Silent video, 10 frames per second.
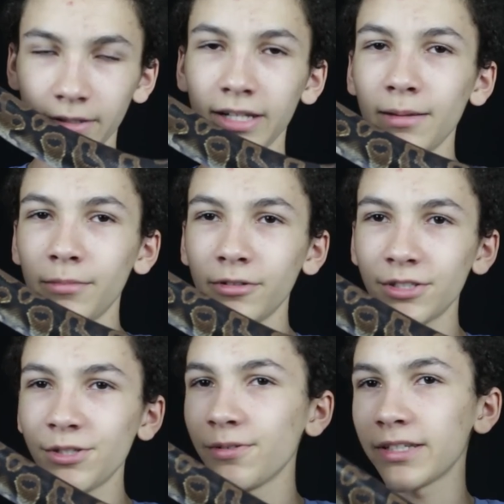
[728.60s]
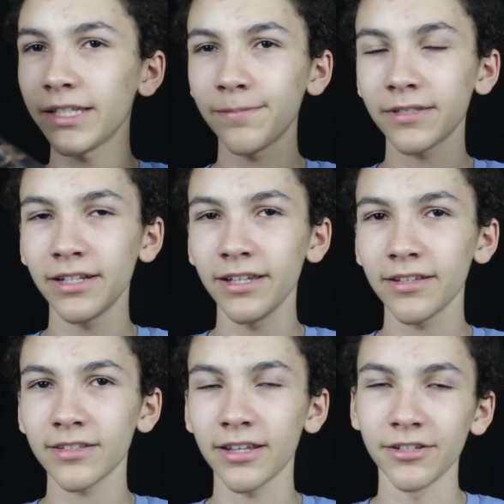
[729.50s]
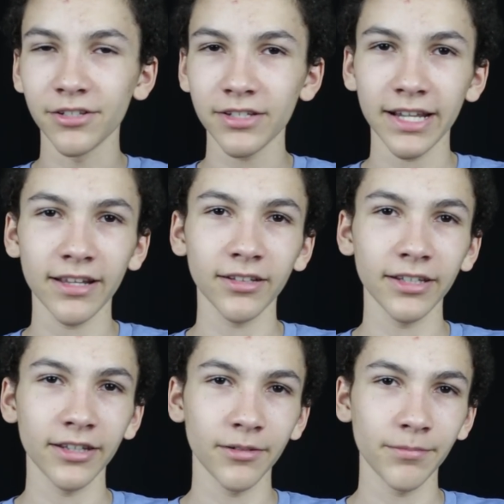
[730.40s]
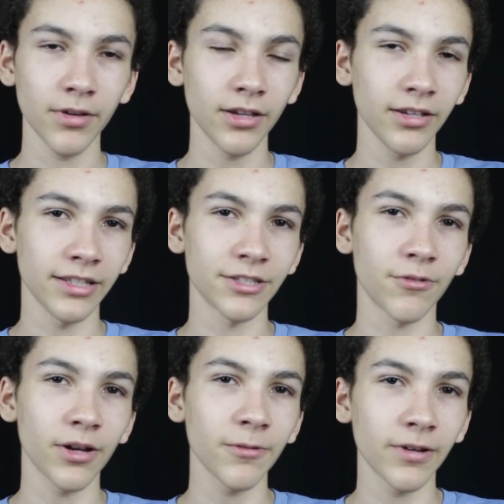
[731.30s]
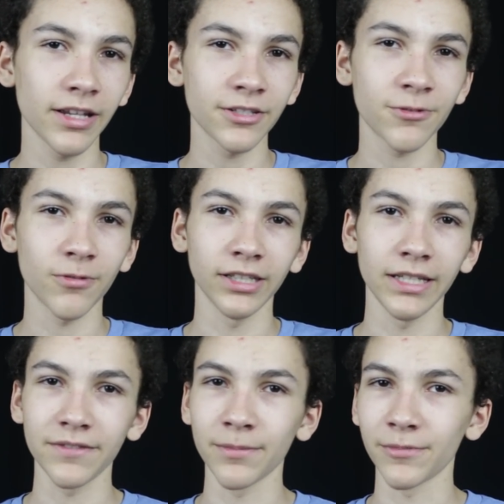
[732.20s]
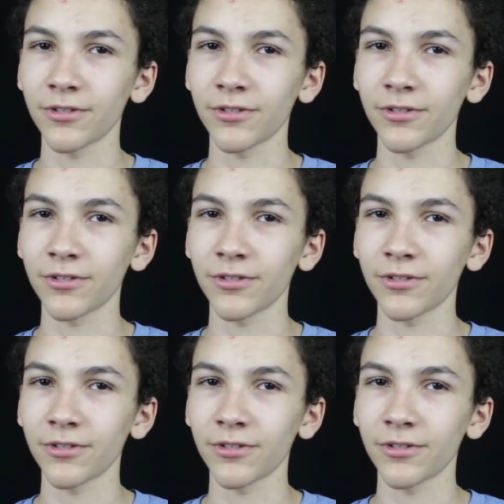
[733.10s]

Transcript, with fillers: Being able to keep snakes and just handling them, it's a great way to relieve some